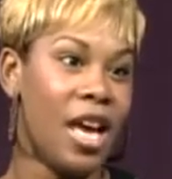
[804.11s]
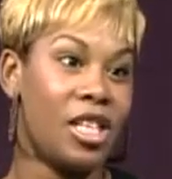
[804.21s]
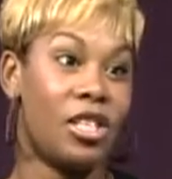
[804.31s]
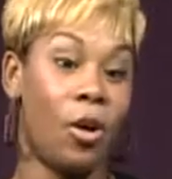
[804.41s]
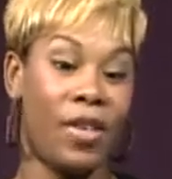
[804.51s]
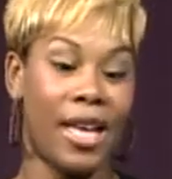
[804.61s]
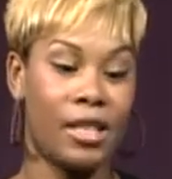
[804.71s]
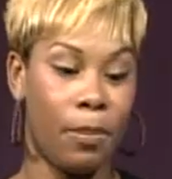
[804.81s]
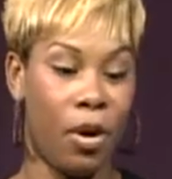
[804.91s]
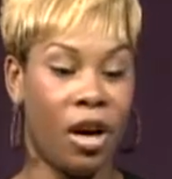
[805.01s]
So that's
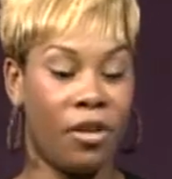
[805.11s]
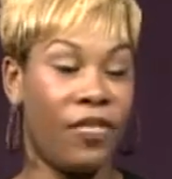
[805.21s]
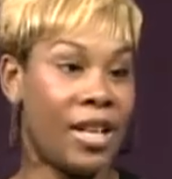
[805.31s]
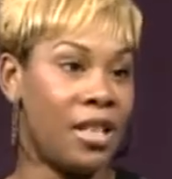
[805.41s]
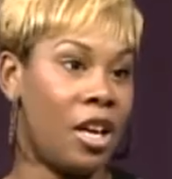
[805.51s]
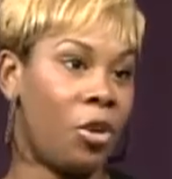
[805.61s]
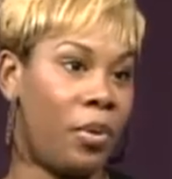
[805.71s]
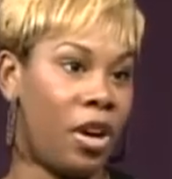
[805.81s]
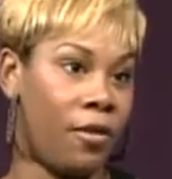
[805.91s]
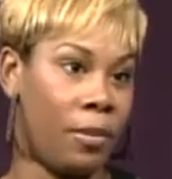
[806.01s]
another
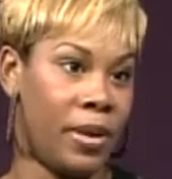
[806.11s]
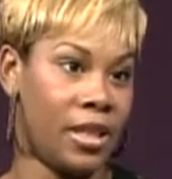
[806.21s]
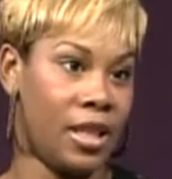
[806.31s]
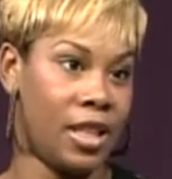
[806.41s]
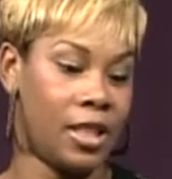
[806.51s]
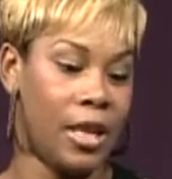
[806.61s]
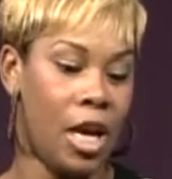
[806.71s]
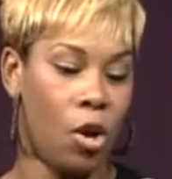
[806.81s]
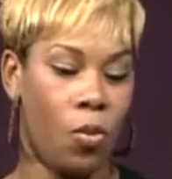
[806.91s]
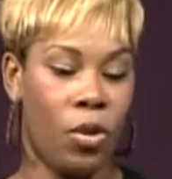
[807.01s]
part of our business.
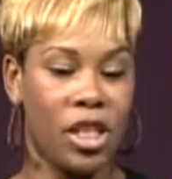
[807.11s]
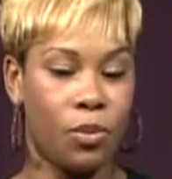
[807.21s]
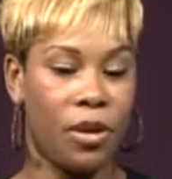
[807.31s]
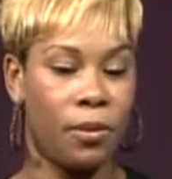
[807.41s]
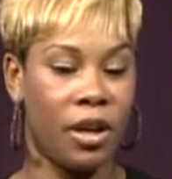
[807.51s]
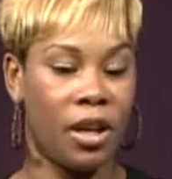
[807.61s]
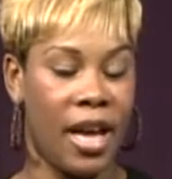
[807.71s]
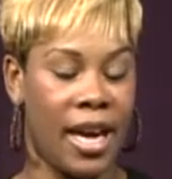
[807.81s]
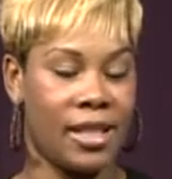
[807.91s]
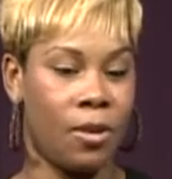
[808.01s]
Once we
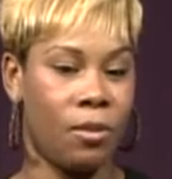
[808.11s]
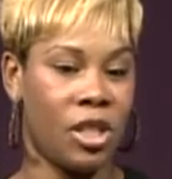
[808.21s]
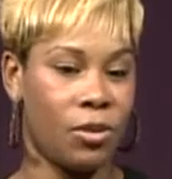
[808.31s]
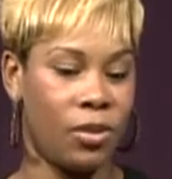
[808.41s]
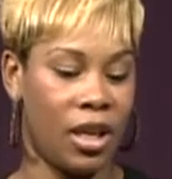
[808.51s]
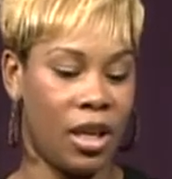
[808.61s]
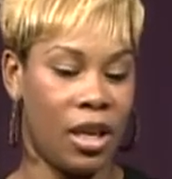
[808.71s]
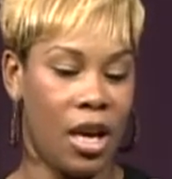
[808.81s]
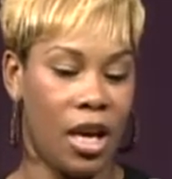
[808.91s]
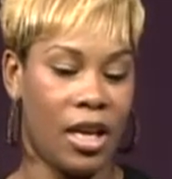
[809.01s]
realized and once we
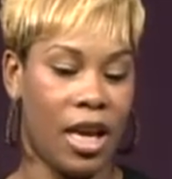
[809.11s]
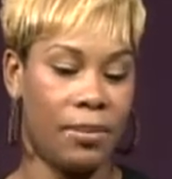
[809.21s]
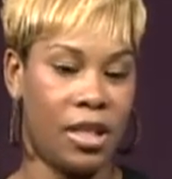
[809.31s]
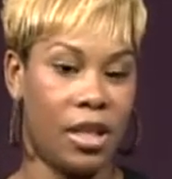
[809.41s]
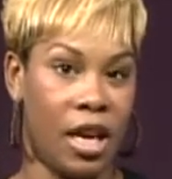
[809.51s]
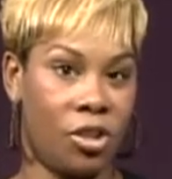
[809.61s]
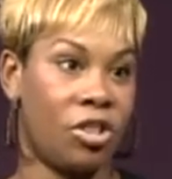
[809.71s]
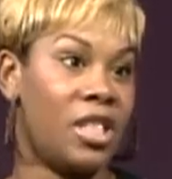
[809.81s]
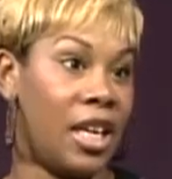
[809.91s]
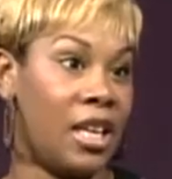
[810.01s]
came to the
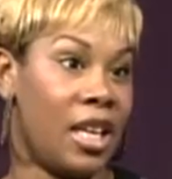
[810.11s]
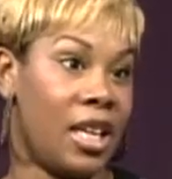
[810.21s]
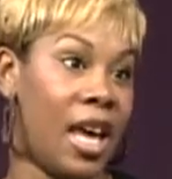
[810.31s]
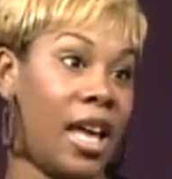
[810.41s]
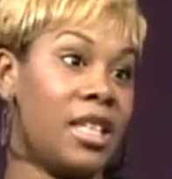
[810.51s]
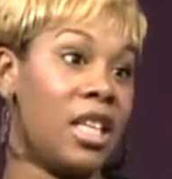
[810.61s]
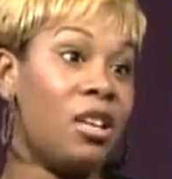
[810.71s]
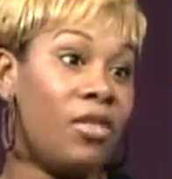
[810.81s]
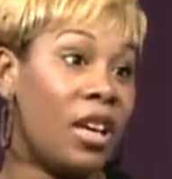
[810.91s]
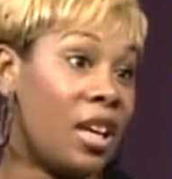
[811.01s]
understanding that
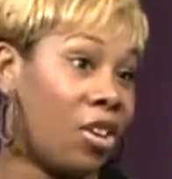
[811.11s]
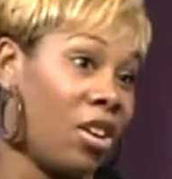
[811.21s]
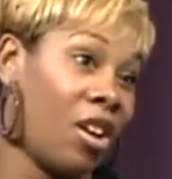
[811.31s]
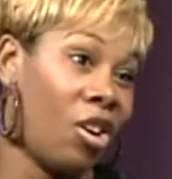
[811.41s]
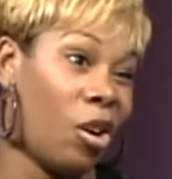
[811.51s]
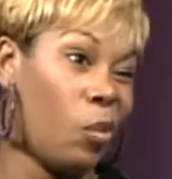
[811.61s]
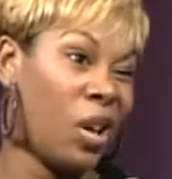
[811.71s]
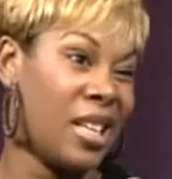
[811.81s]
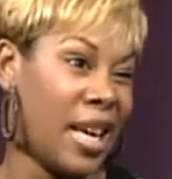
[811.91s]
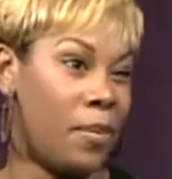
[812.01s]
TV and internet are going to
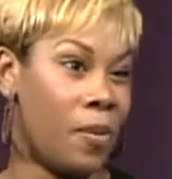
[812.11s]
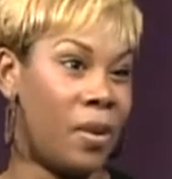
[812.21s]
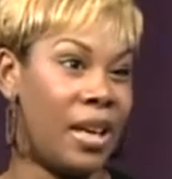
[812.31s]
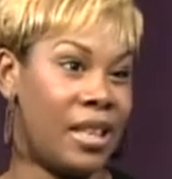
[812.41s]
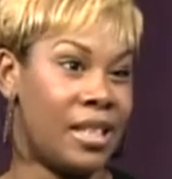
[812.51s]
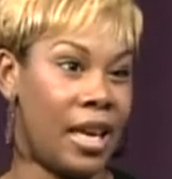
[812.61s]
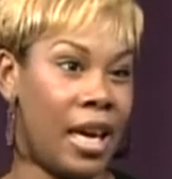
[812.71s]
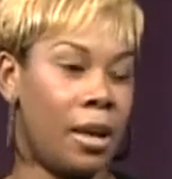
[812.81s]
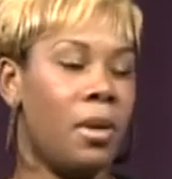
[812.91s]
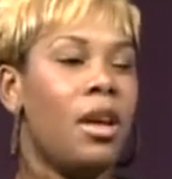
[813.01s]
one day be one and the
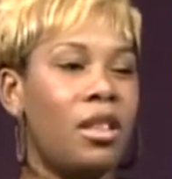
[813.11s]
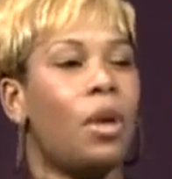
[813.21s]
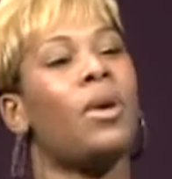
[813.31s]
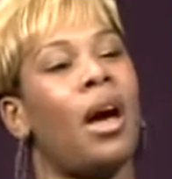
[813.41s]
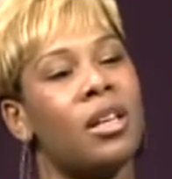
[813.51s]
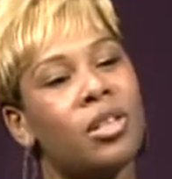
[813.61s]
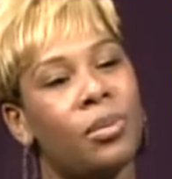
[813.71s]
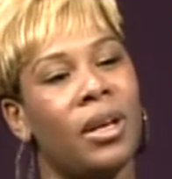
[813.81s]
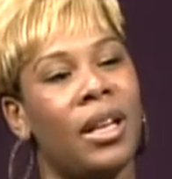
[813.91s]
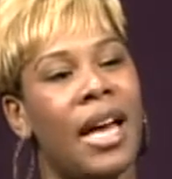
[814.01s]
same, then we also
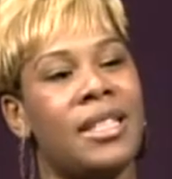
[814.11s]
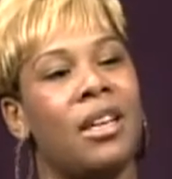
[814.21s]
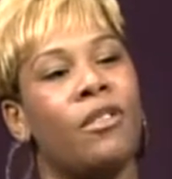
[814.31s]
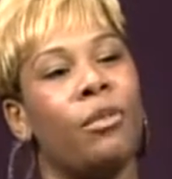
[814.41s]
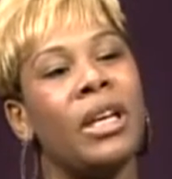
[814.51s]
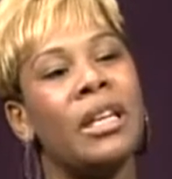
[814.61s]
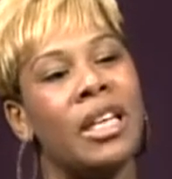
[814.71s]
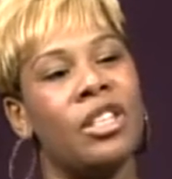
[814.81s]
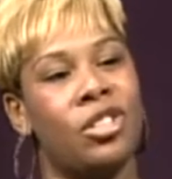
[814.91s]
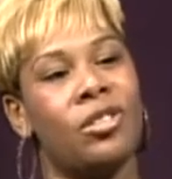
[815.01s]
realized that if we
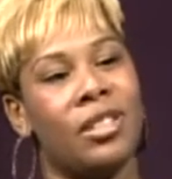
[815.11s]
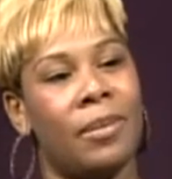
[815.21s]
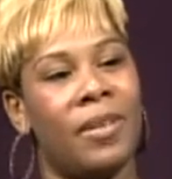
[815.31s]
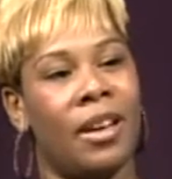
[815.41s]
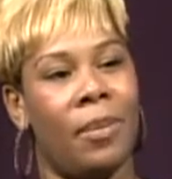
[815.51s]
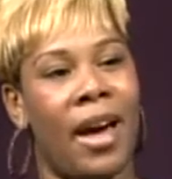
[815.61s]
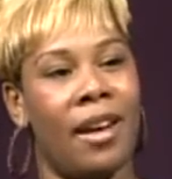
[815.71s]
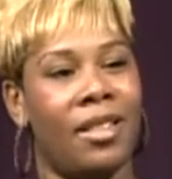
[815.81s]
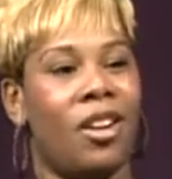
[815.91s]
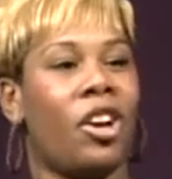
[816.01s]
didn't do something
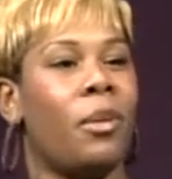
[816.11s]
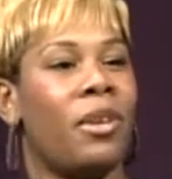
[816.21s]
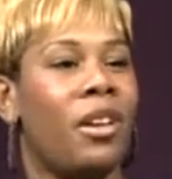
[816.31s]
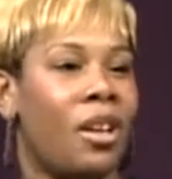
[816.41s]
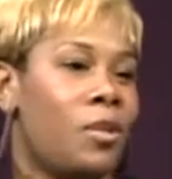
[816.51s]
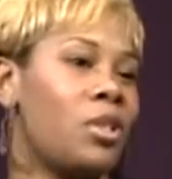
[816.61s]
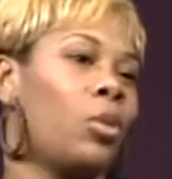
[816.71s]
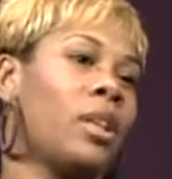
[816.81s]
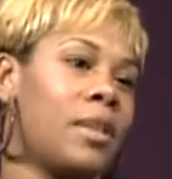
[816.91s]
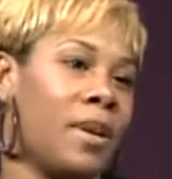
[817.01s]
about it, that our community was
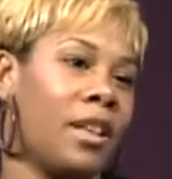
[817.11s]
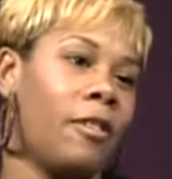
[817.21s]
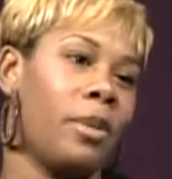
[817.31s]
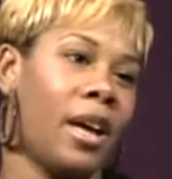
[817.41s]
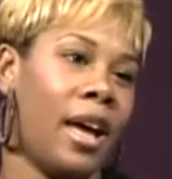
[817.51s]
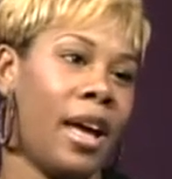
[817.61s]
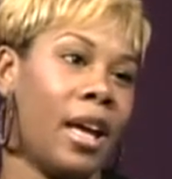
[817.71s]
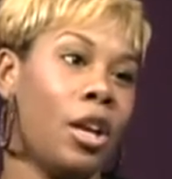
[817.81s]
going to be left behind.